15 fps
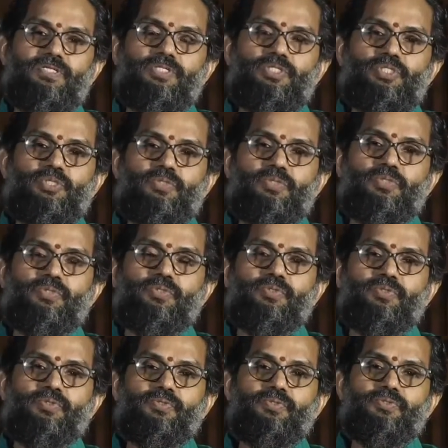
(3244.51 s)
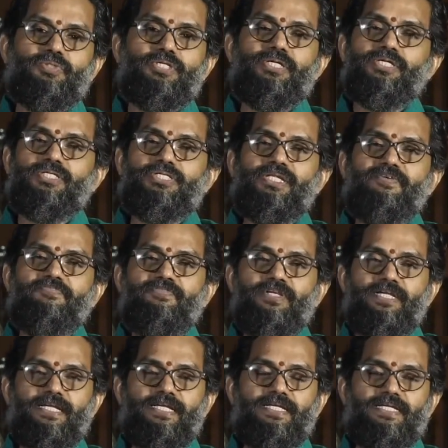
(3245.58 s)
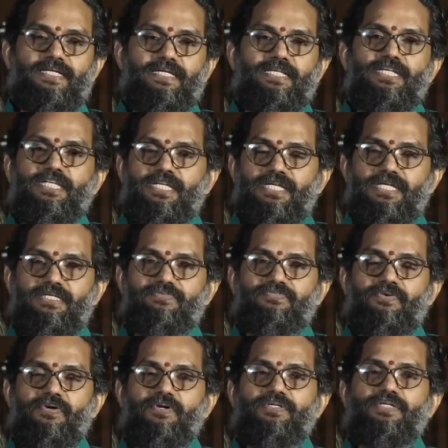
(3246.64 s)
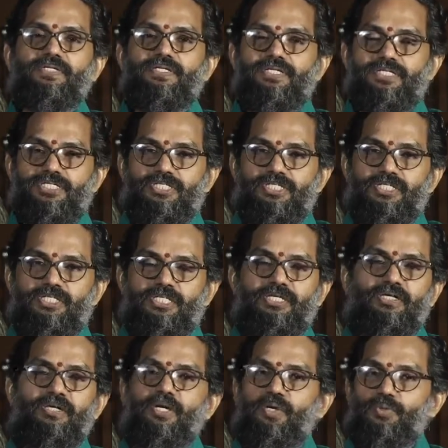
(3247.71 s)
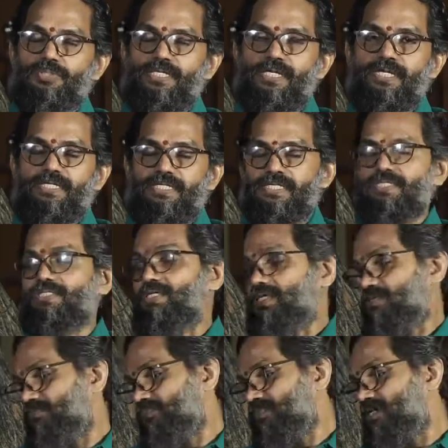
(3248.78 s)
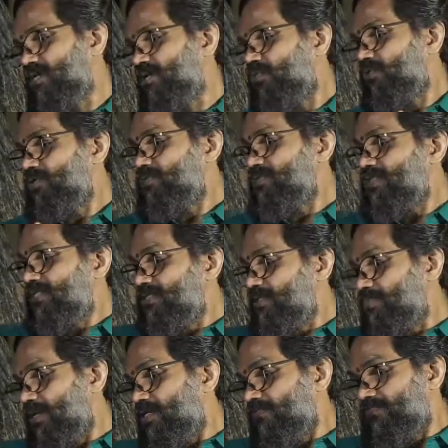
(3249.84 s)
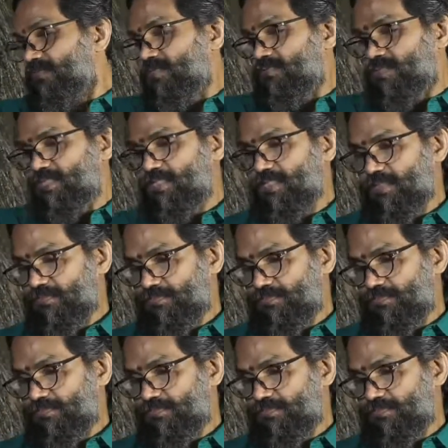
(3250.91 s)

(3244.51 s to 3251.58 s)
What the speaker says: So, there is definitely need for restricting gluten and casein. What was the other part of the question?